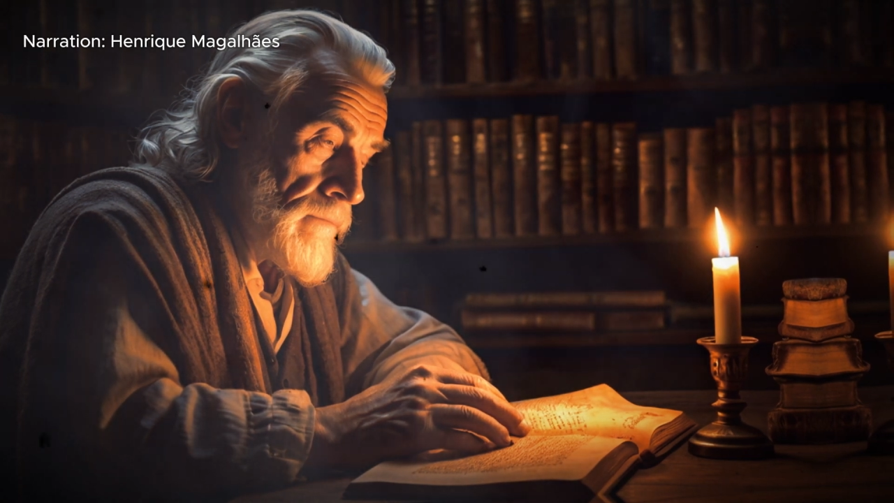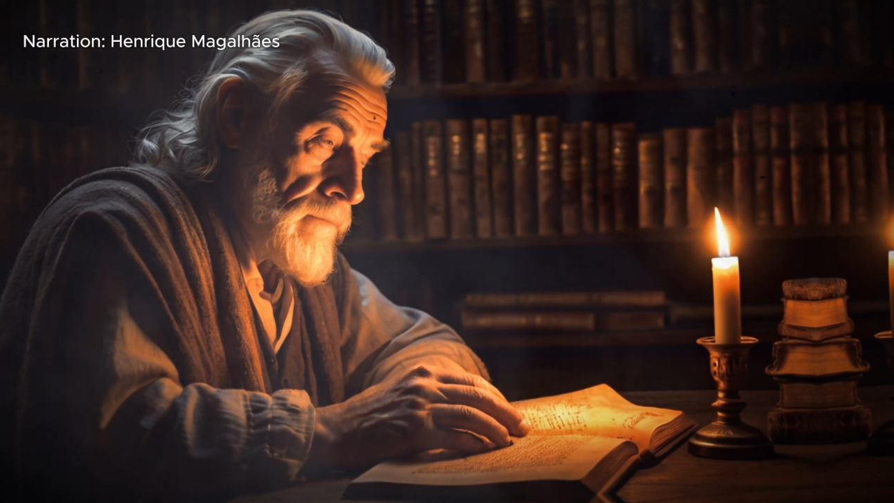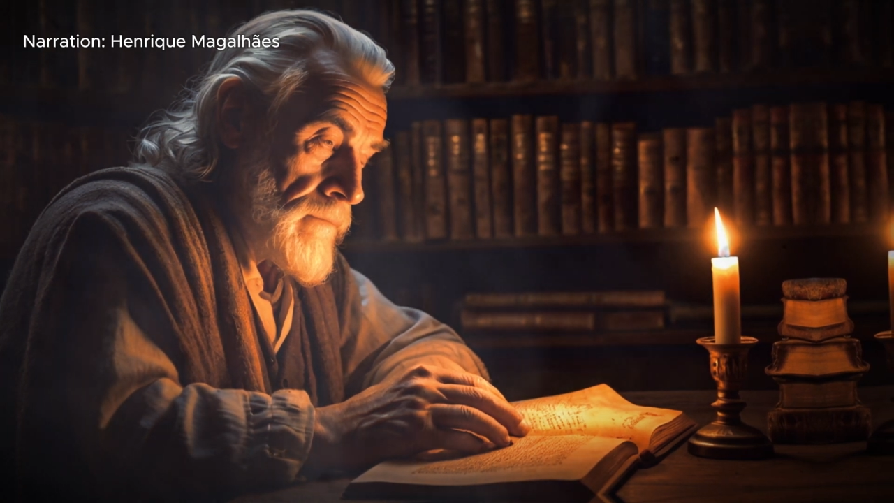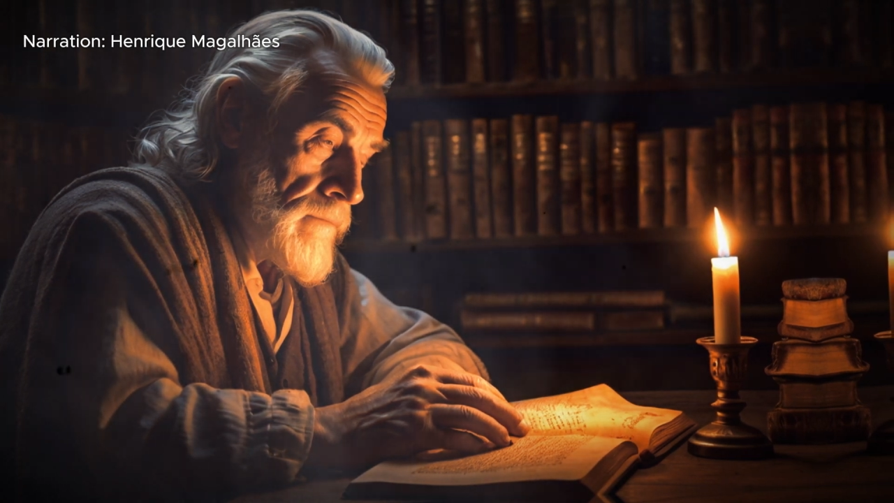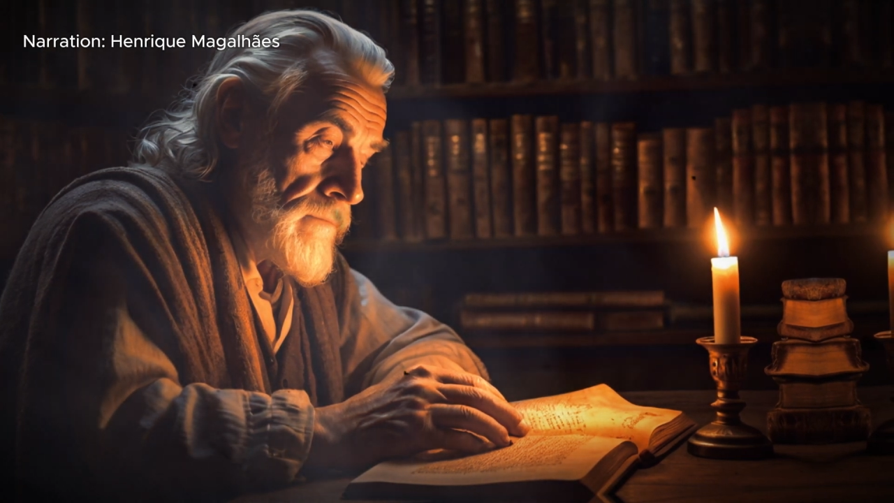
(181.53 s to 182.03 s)

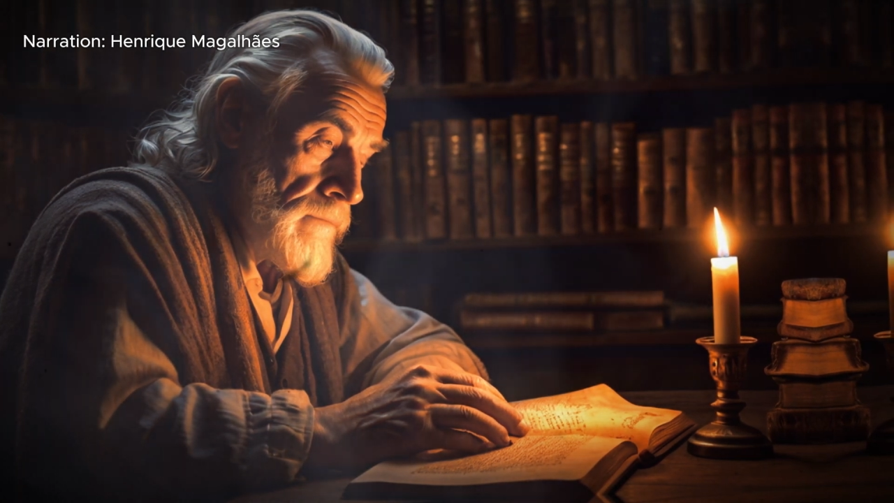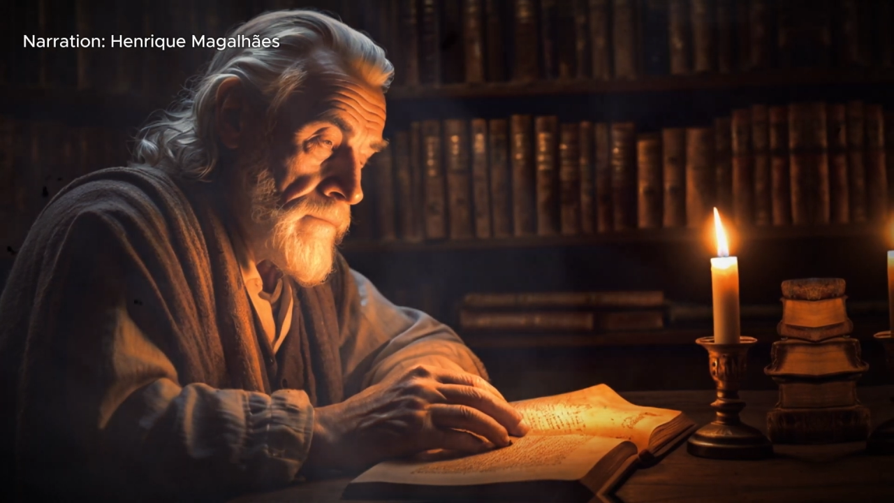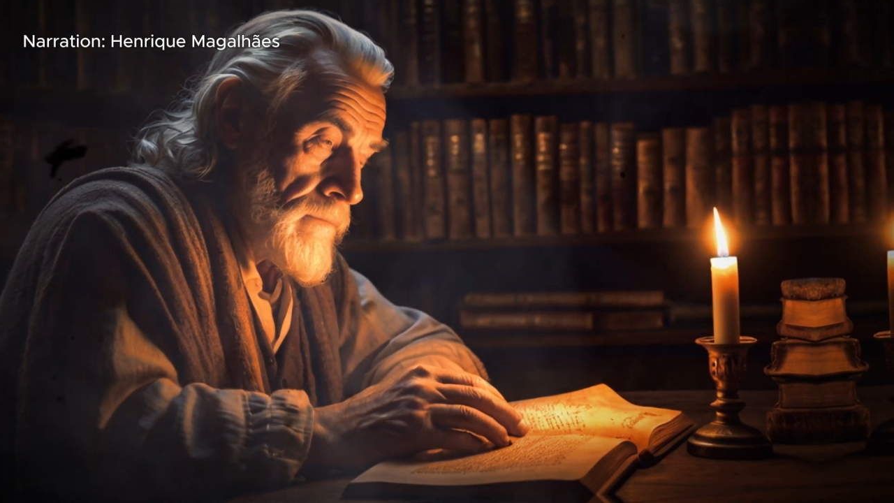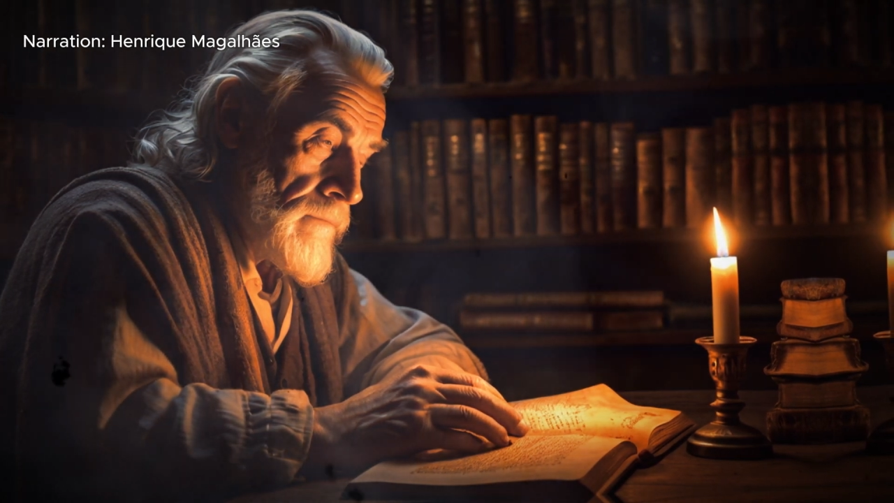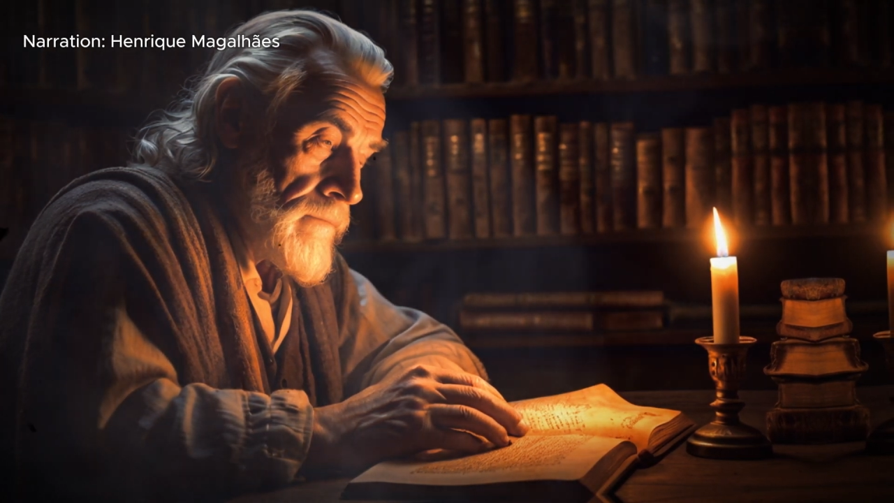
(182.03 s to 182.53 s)
simply
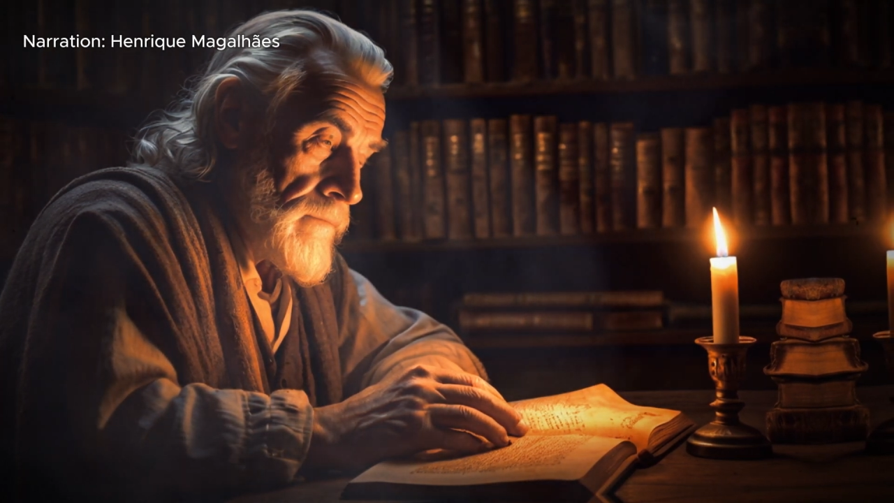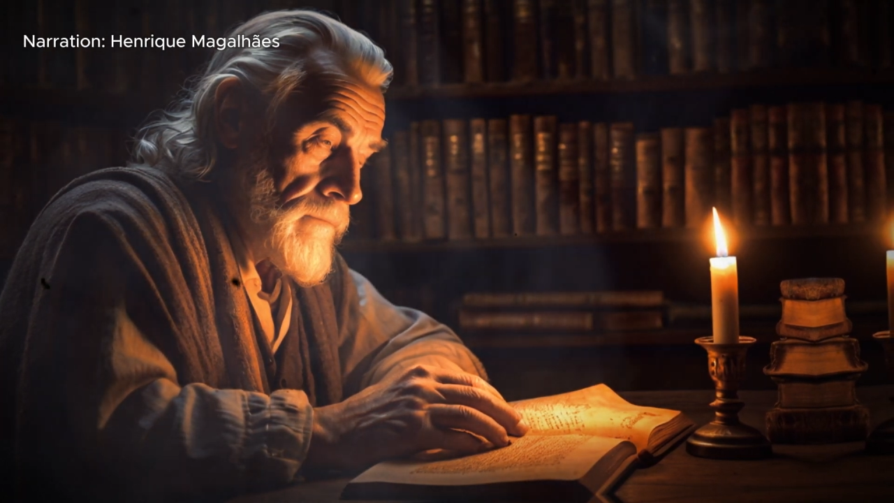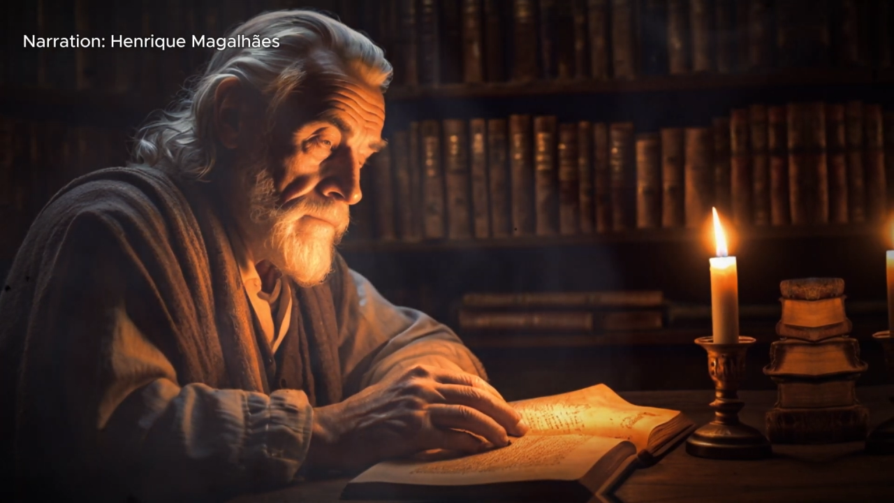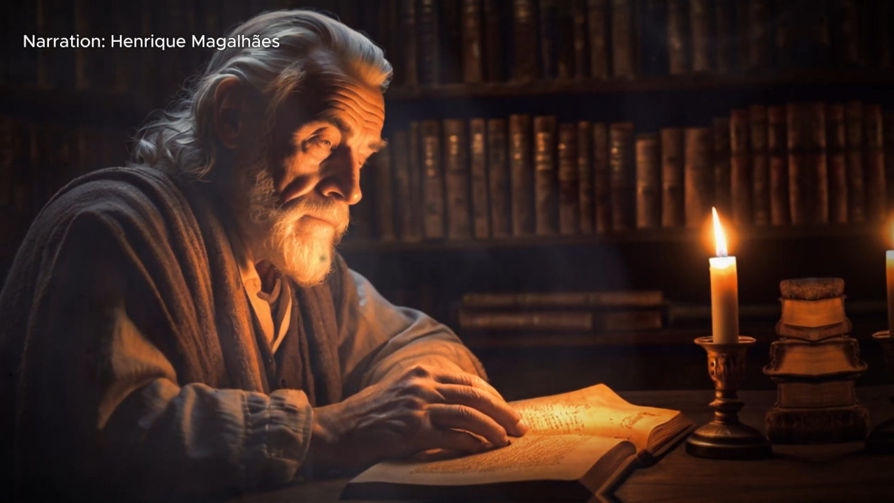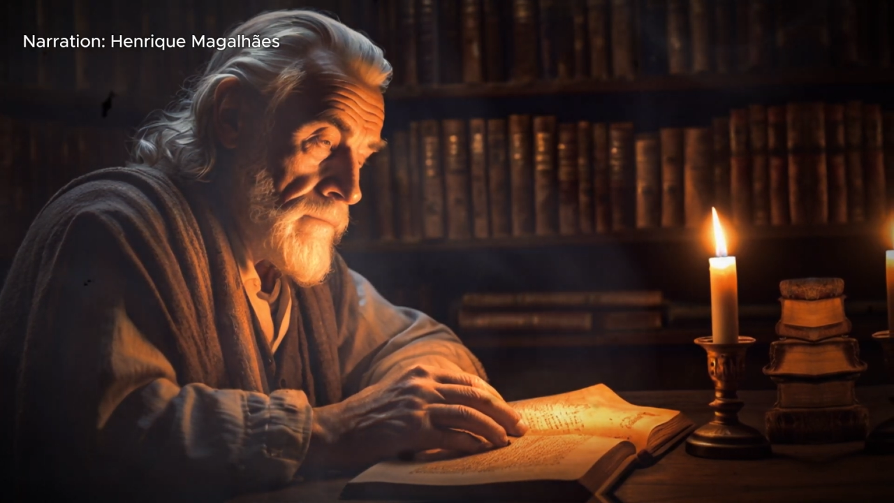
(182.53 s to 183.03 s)
exists,